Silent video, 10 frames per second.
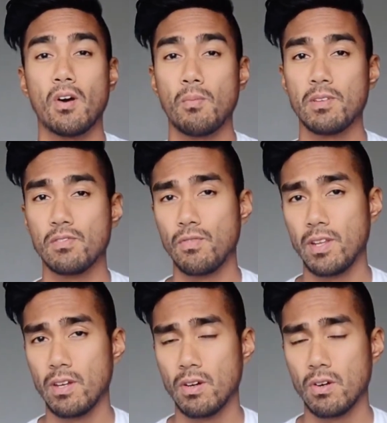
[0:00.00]
I hope this
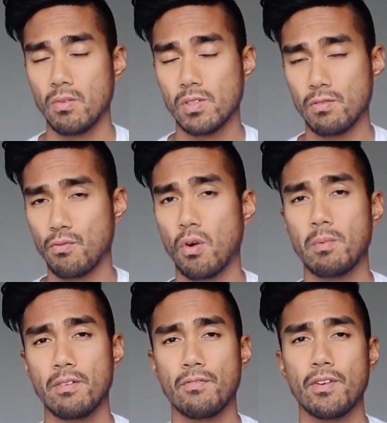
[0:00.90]
video was
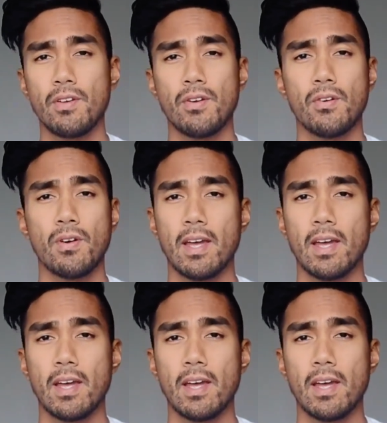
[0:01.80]
informative for you.